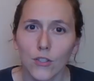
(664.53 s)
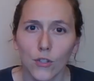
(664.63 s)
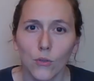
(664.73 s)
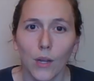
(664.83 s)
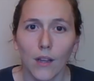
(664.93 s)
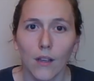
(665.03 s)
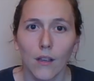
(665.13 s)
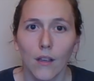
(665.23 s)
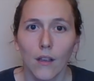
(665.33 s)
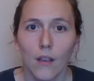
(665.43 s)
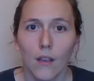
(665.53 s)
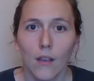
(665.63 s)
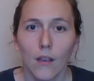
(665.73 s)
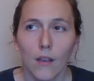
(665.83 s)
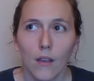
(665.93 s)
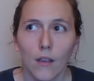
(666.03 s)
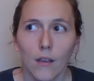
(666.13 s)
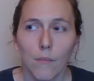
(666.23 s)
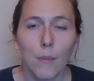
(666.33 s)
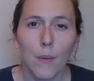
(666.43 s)
2-week,
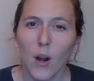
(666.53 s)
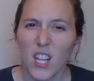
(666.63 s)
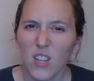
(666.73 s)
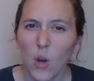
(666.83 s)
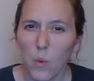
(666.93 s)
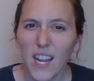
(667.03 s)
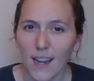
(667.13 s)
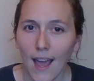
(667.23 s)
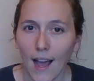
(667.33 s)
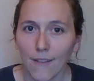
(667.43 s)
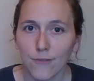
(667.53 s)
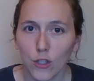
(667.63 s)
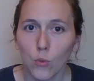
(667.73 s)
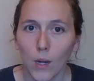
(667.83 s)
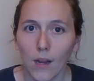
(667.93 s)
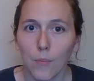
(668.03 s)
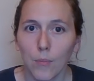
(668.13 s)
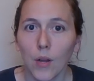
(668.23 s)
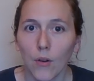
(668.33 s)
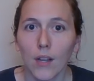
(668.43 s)
maybe about a week and a half, 2-week
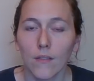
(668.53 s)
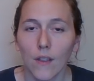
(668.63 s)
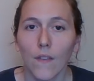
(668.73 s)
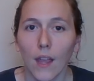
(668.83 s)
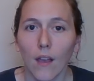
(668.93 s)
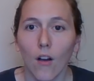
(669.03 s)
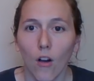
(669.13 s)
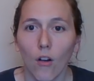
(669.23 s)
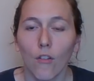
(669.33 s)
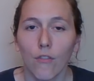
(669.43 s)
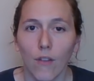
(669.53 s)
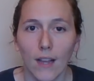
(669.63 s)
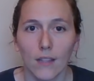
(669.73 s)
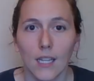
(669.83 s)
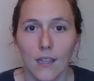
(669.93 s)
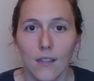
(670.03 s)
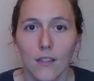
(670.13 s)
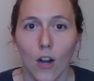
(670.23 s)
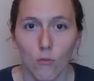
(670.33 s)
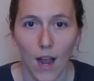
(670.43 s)
period that they all finally
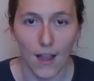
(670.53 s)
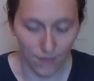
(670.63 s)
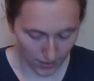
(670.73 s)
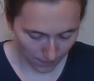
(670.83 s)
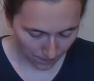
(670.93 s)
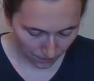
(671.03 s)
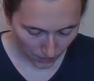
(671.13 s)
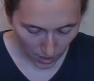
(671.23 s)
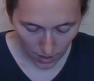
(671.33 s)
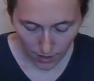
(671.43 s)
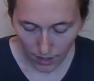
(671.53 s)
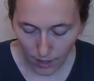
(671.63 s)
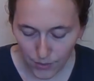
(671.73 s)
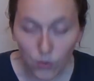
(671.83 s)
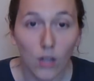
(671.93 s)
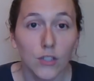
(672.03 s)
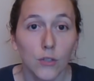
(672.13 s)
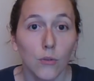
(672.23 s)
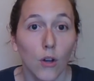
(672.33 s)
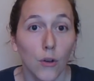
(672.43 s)
arrived. So
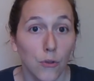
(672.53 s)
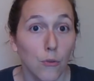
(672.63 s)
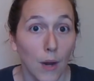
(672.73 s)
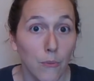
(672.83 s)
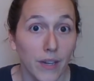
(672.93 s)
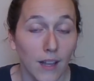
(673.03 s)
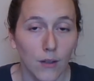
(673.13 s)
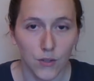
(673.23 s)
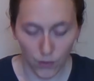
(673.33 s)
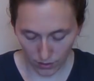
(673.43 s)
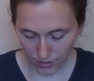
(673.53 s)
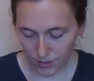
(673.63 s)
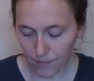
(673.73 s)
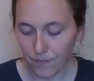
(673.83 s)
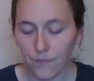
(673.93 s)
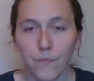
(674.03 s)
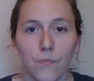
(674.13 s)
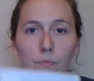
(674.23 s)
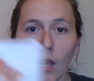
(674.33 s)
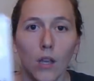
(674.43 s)
I'll go through my read alouds first.
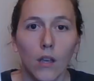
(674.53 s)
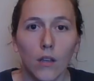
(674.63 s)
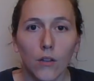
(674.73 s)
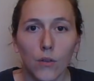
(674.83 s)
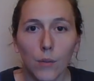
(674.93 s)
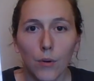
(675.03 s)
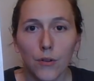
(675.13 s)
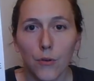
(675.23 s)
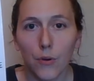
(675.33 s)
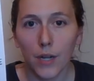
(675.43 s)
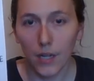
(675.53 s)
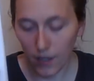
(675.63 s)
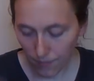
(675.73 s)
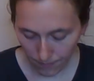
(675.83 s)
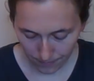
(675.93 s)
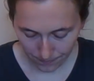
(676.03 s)
Goonie Bird Green,